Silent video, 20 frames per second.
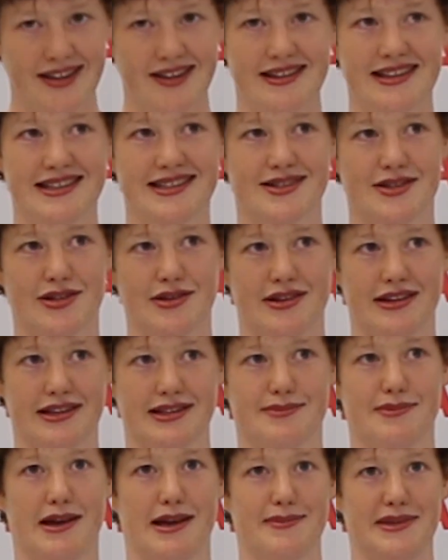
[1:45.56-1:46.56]
Now, these two
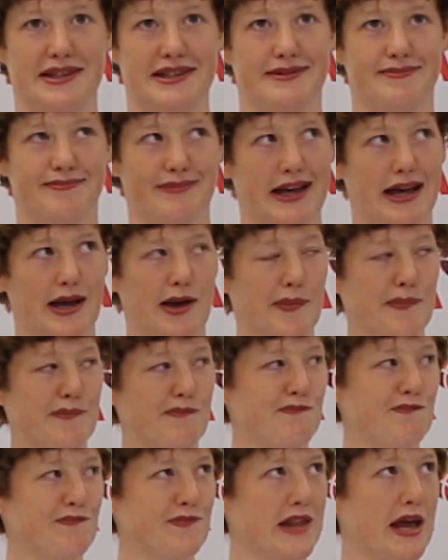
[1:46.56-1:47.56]
things might be
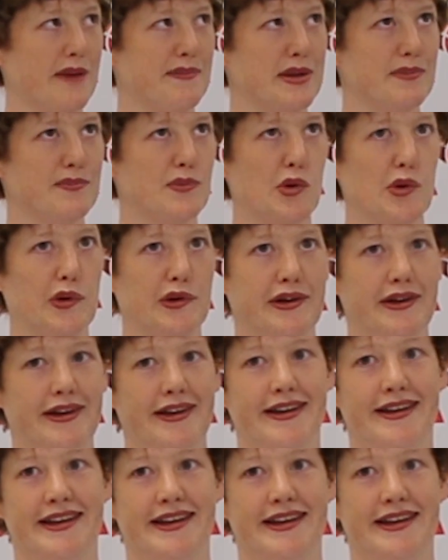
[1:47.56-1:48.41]
a bit more